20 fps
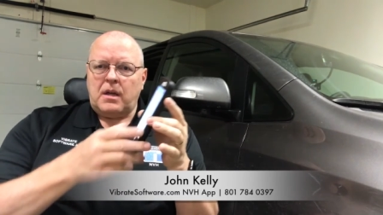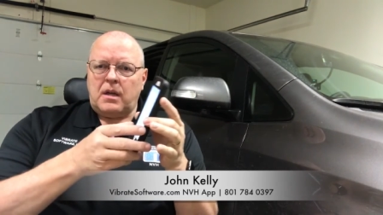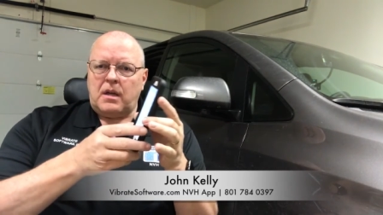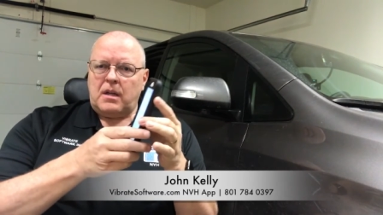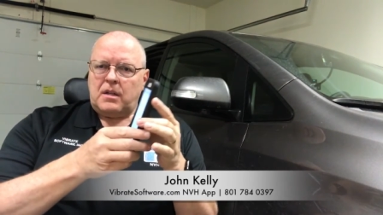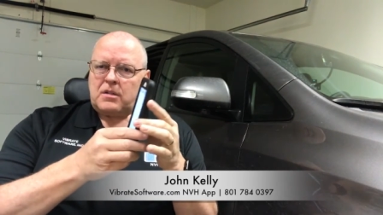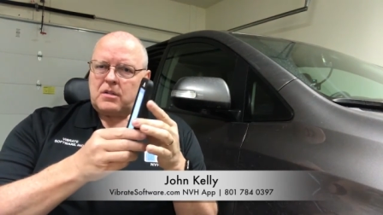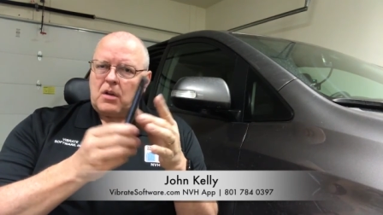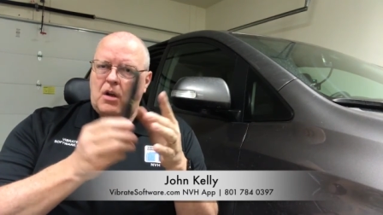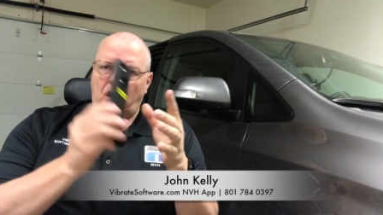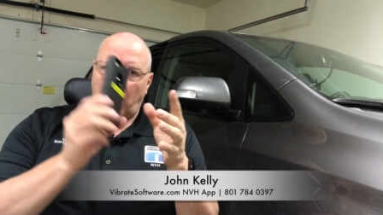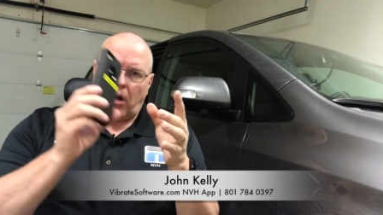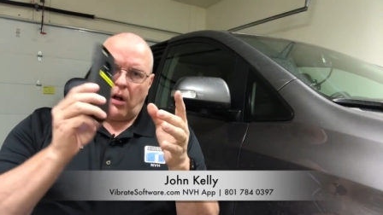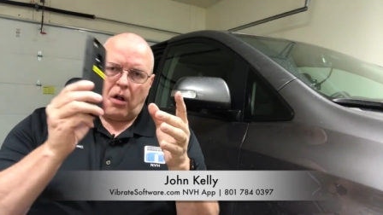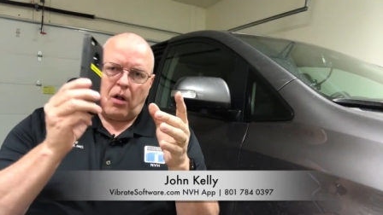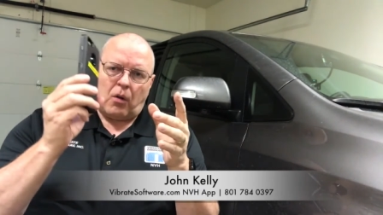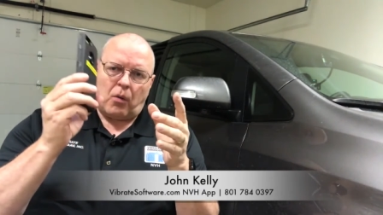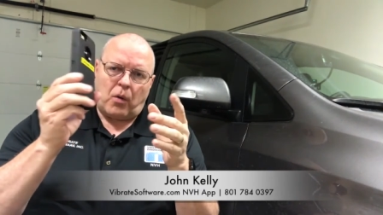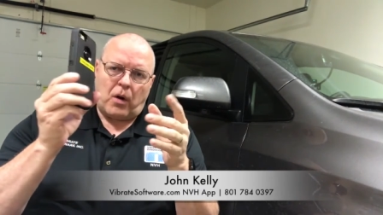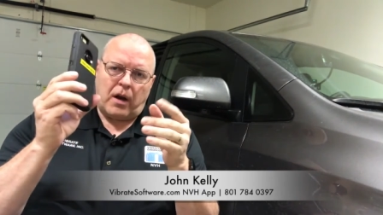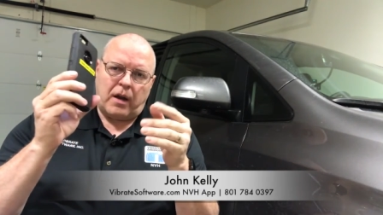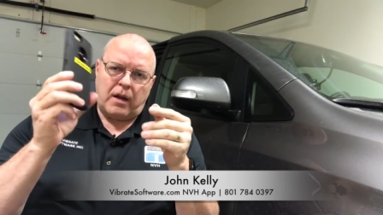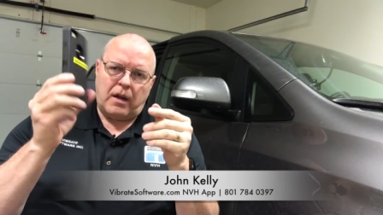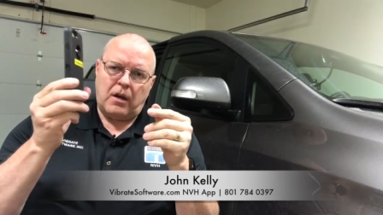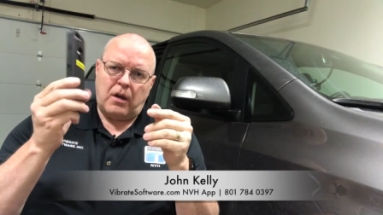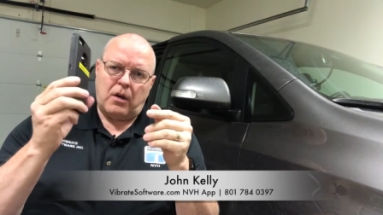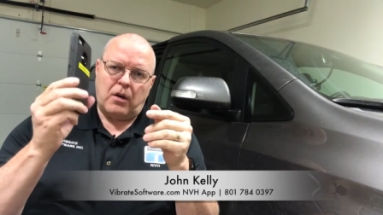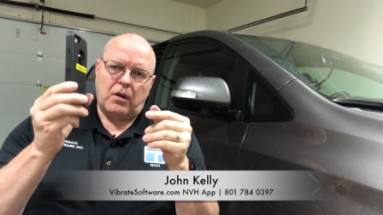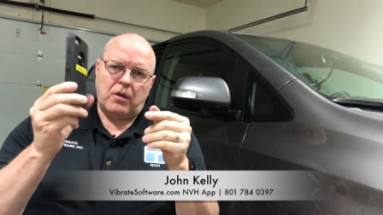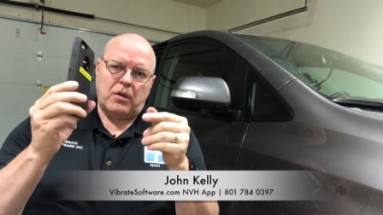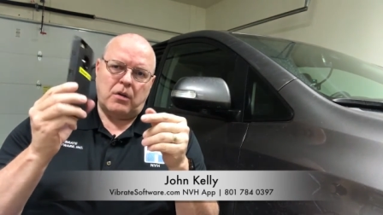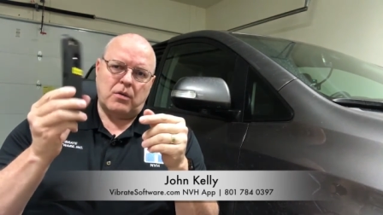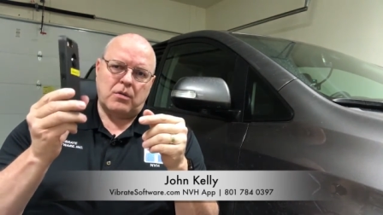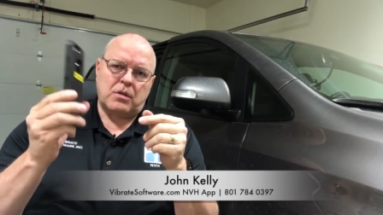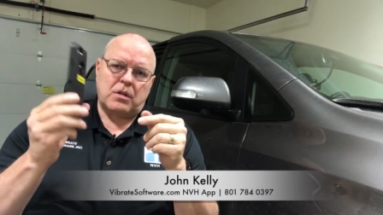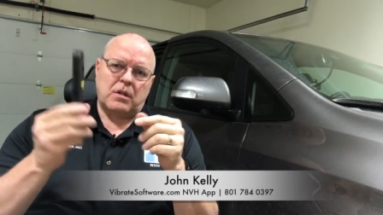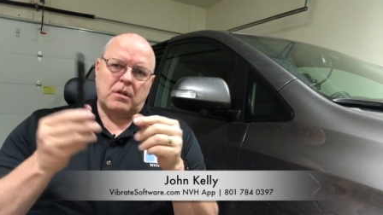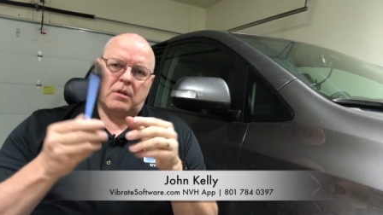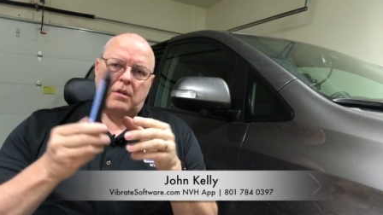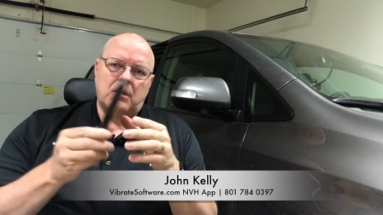It's all right here
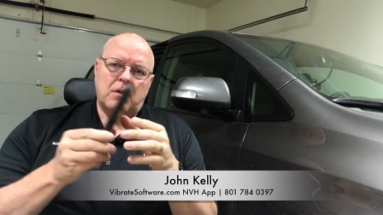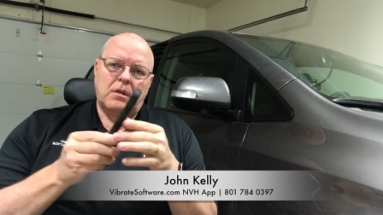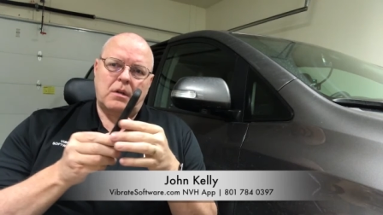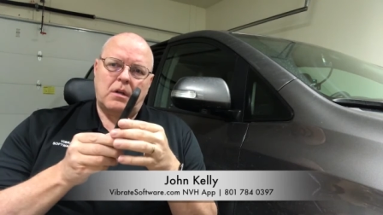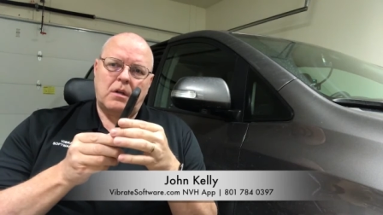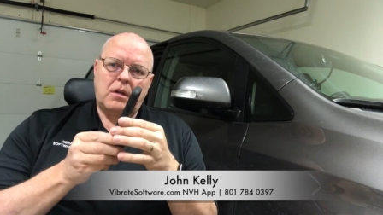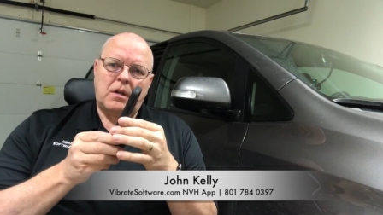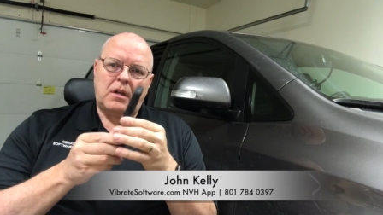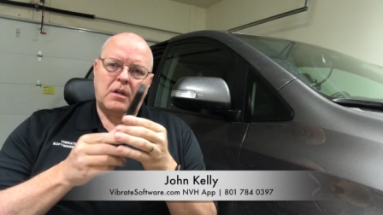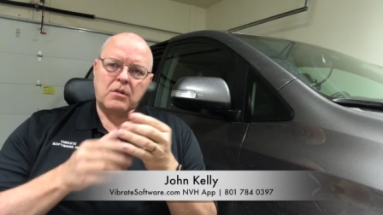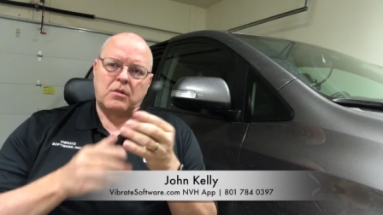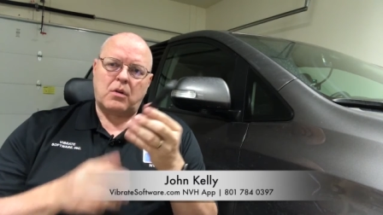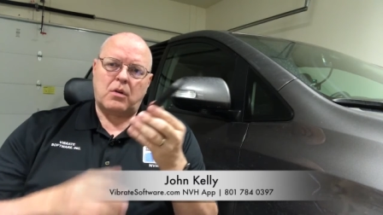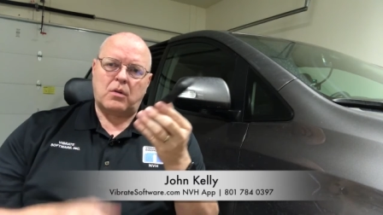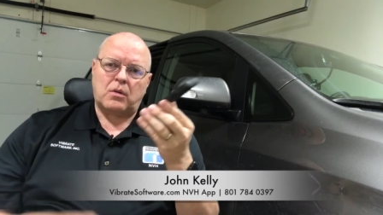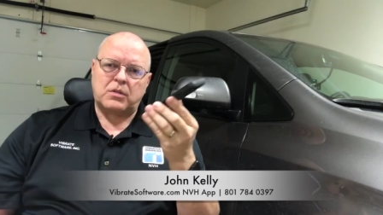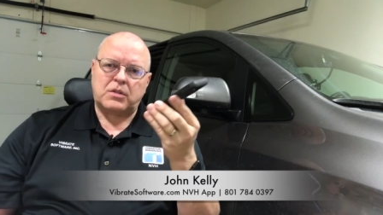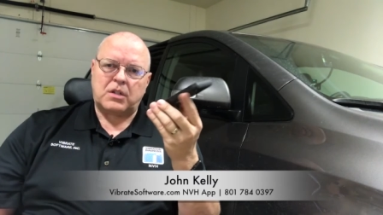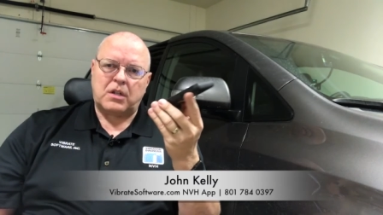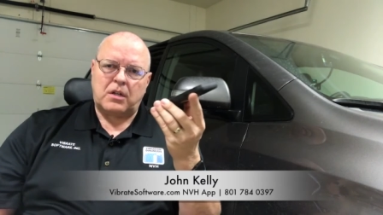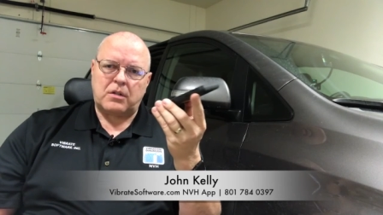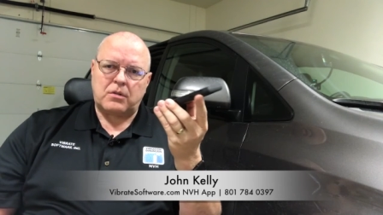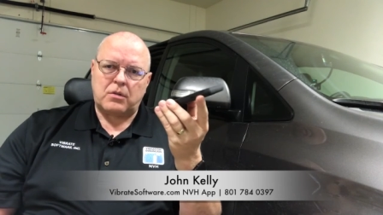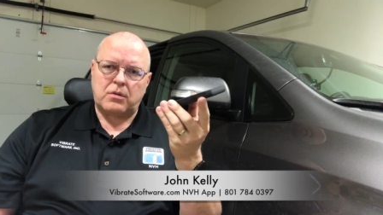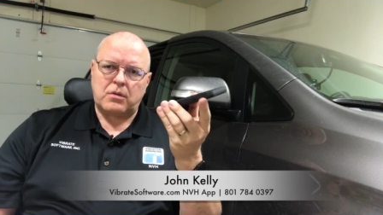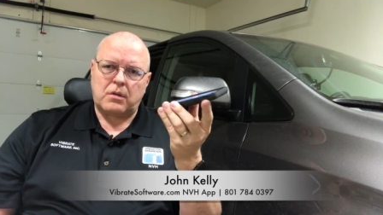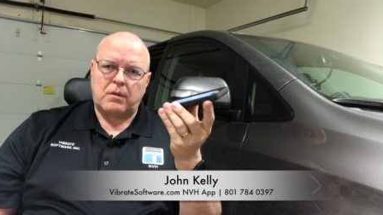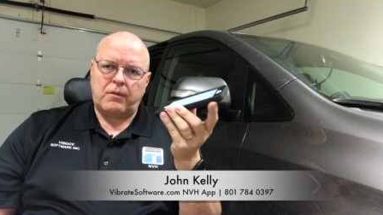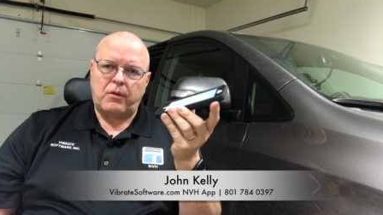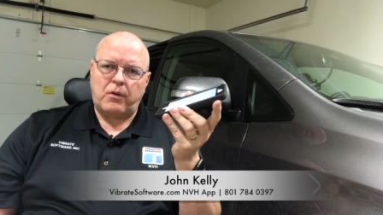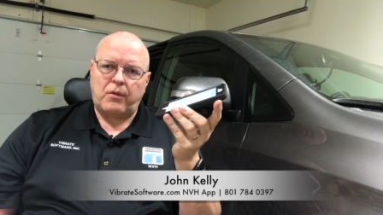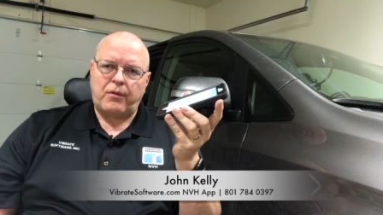using the internal sensors of your